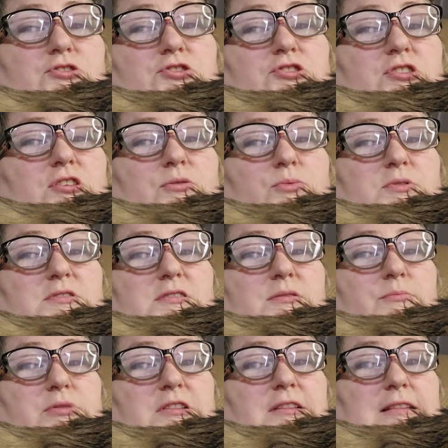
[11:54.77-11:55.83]
she was
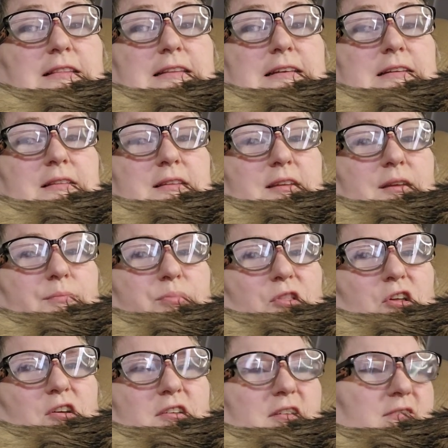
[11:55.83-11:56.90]
completely
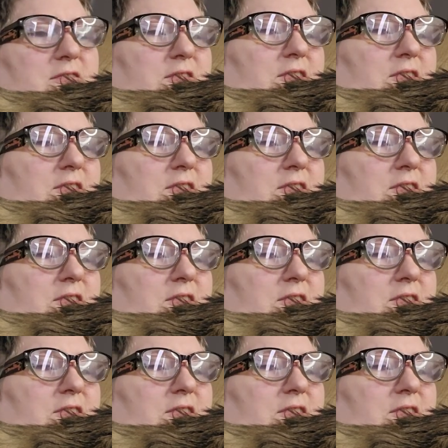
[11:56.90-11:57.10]
blocking the